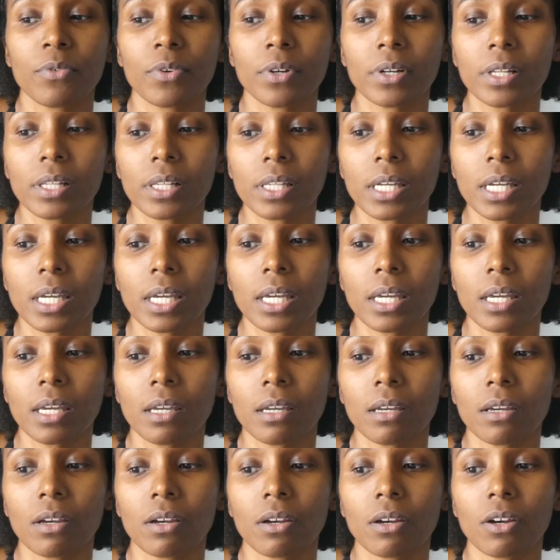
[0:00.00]

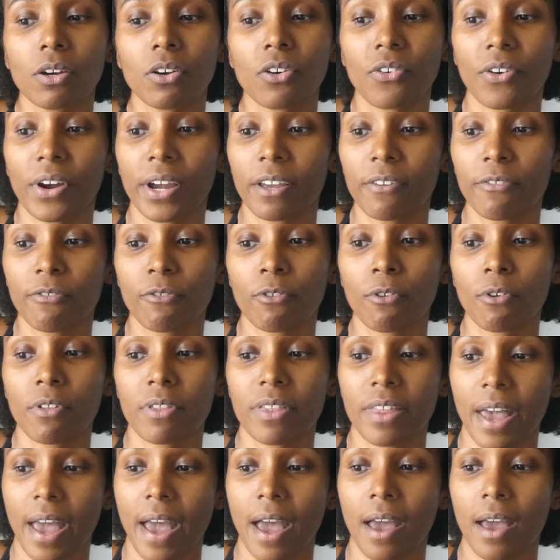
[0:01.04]
really grateful
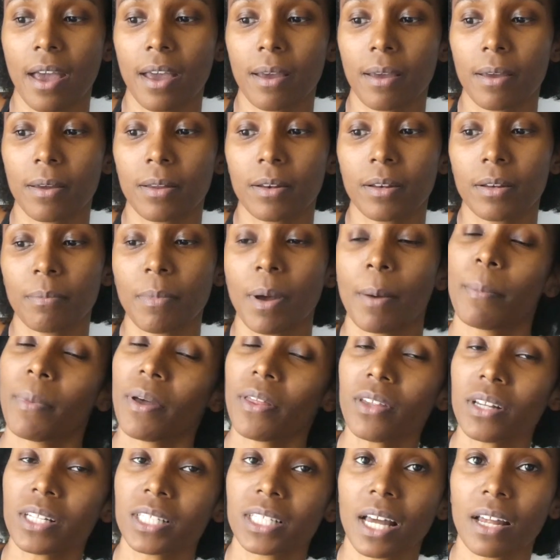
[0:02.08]
that my
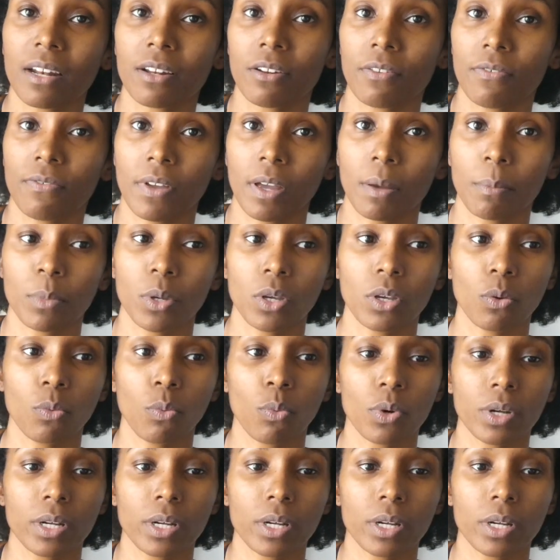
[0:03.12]
mother's side of the family